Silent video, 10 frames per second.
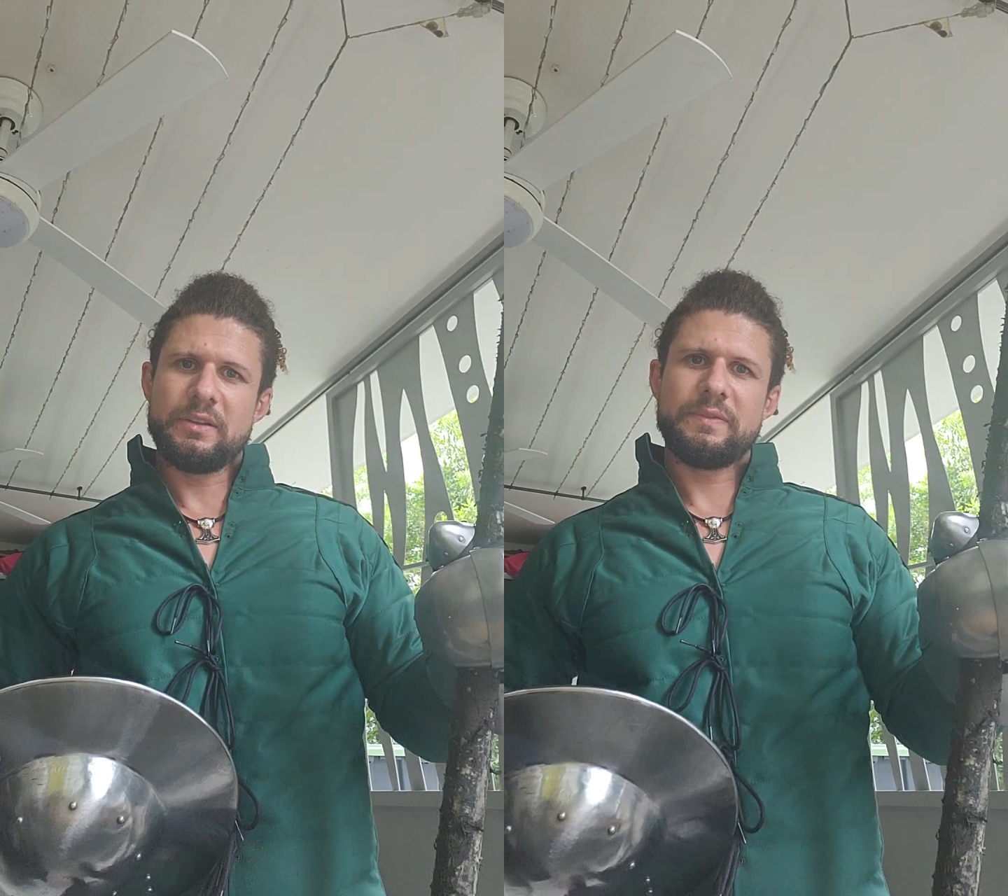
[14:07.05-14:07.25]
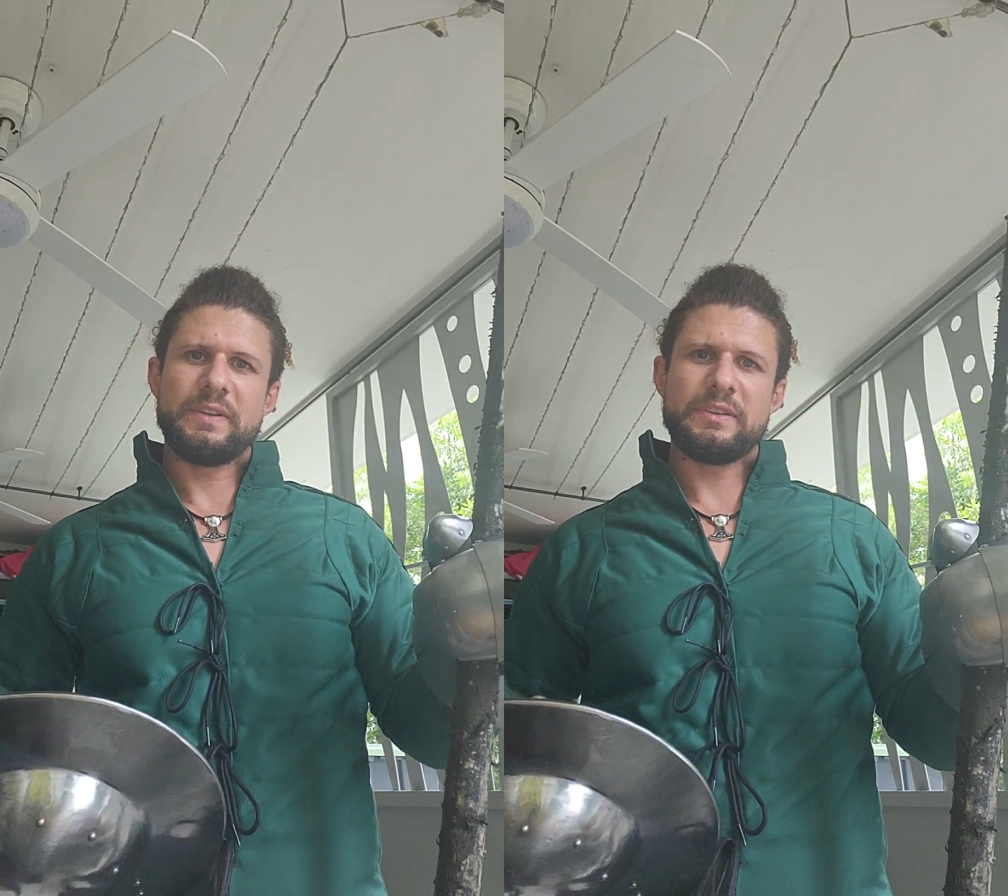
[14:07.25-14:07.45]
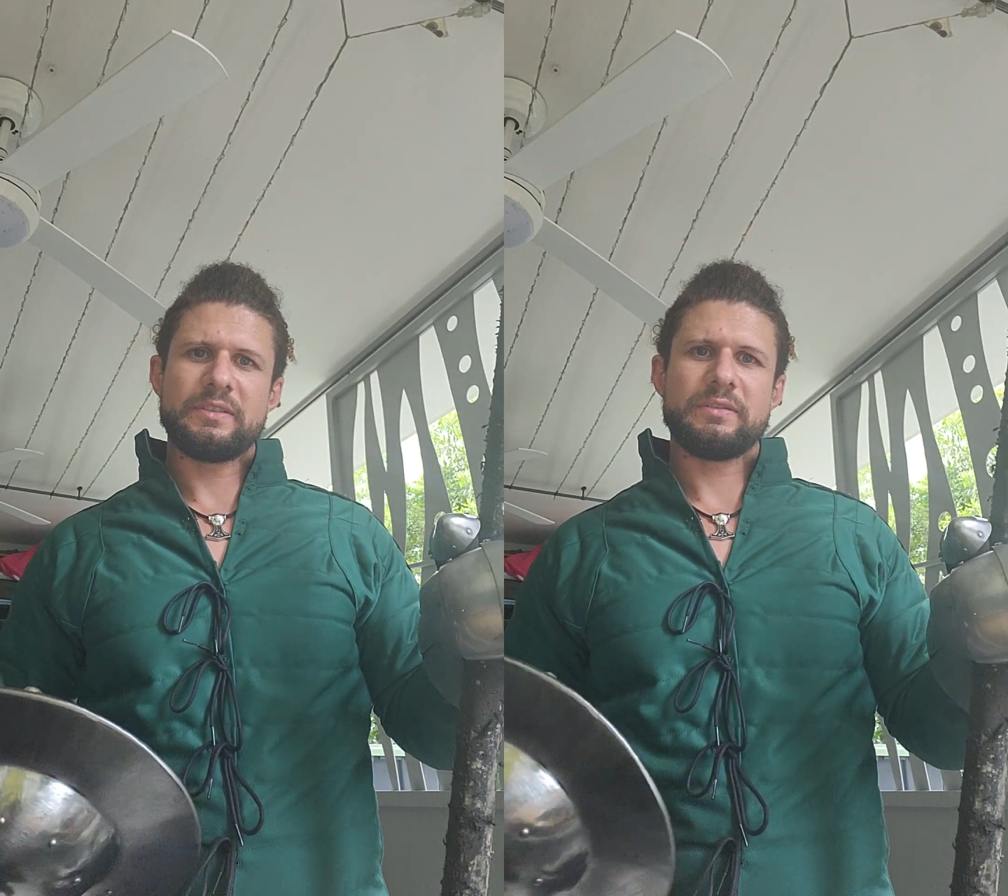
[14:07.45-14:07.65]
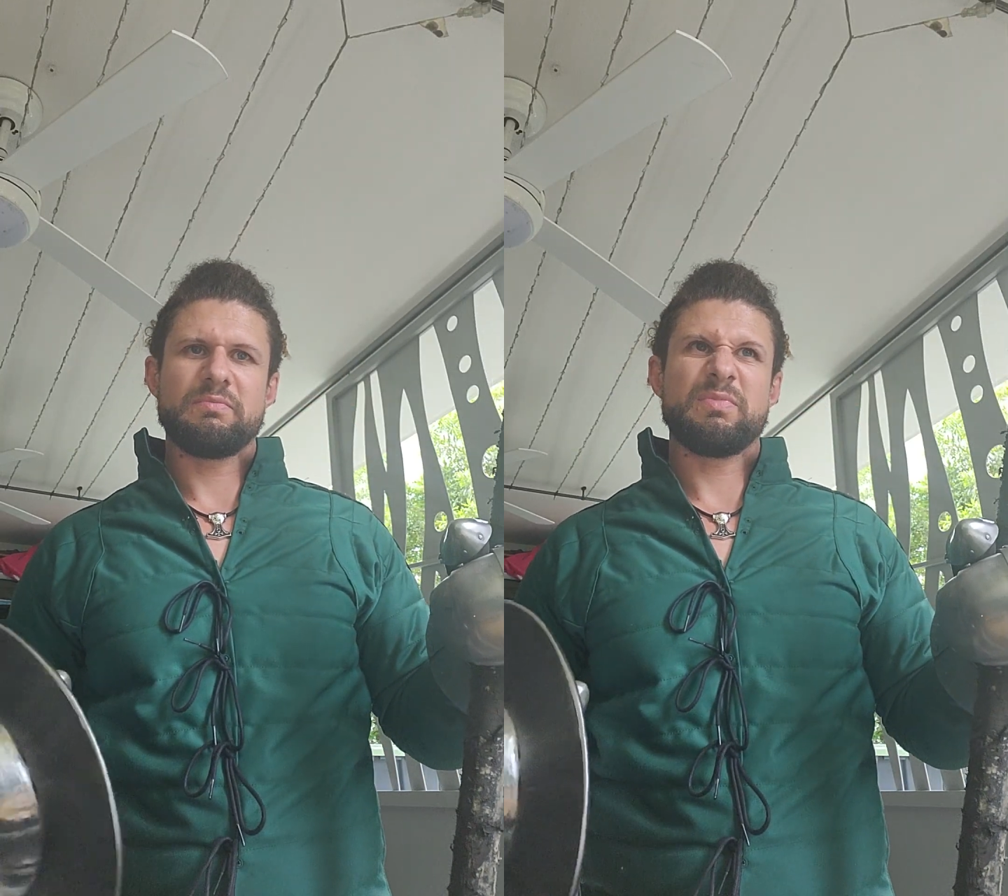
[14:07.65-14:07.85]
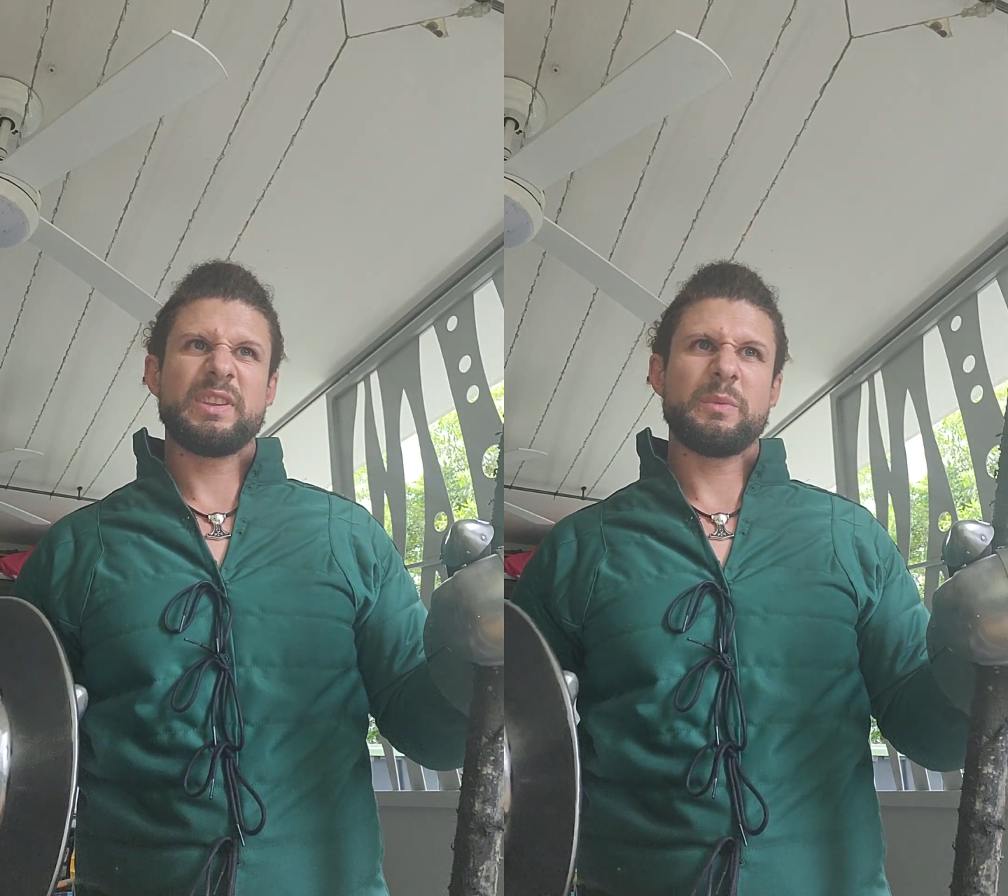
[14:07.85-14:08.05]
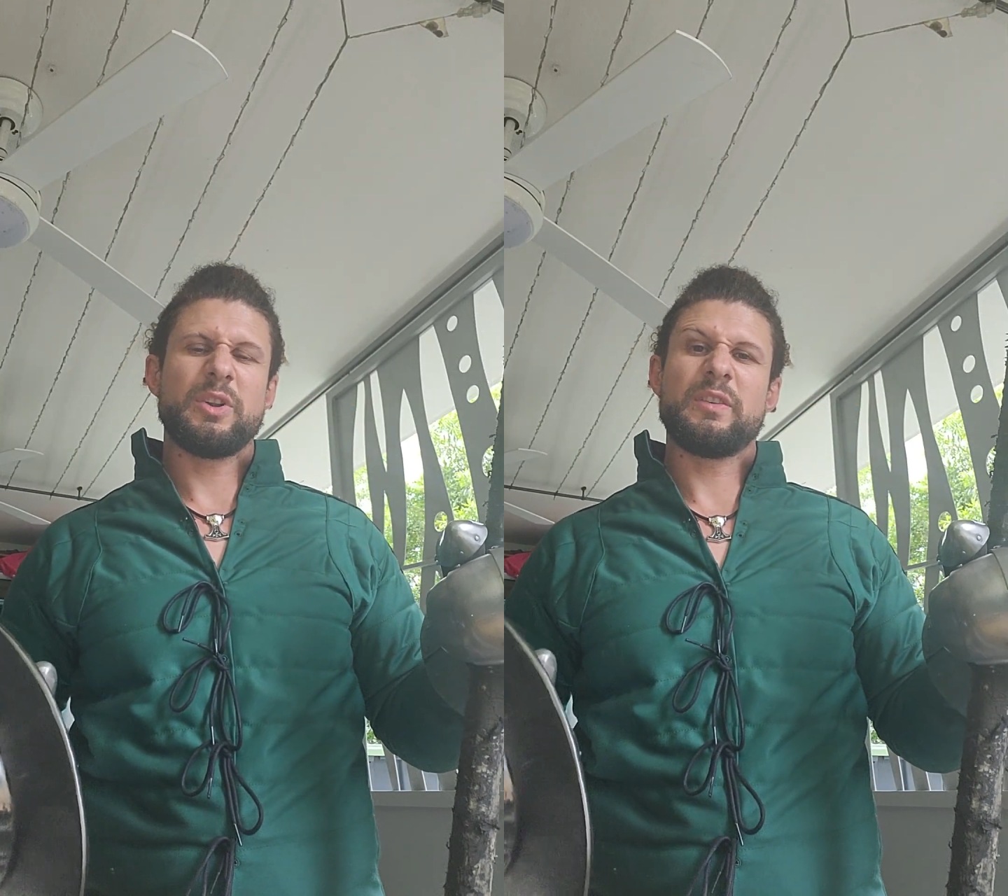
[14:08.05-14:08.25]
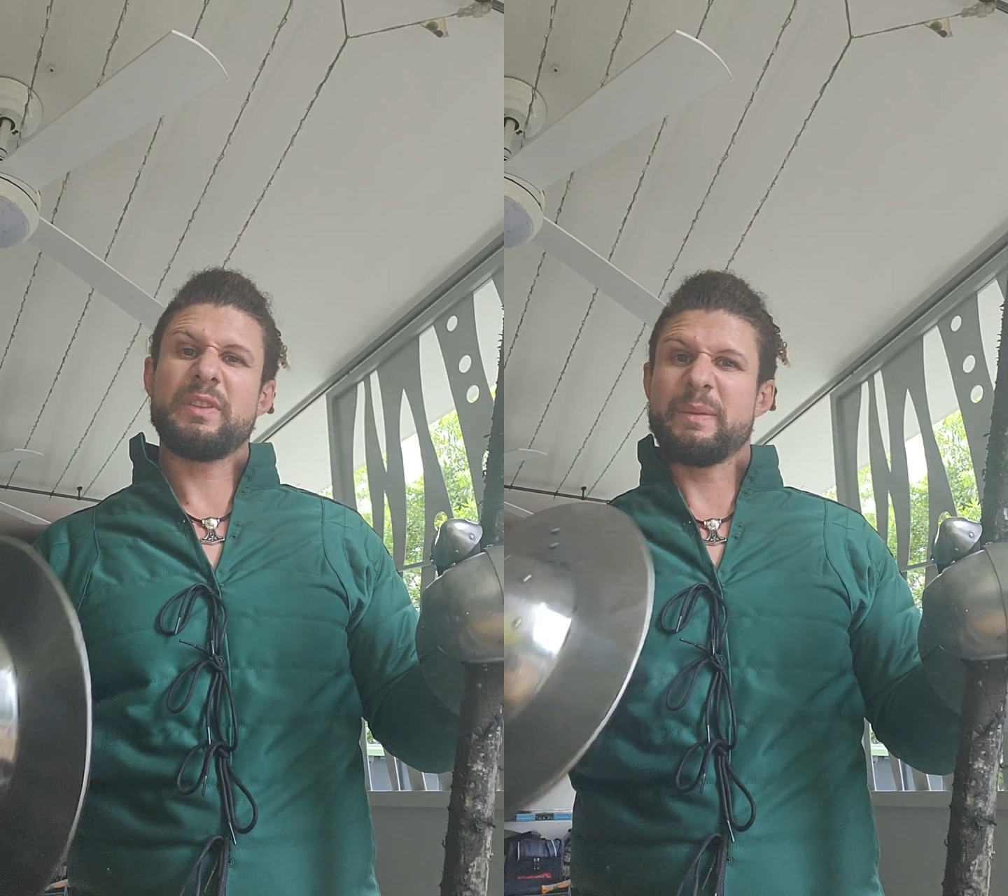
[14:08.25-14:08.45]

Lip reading: to finish someone off,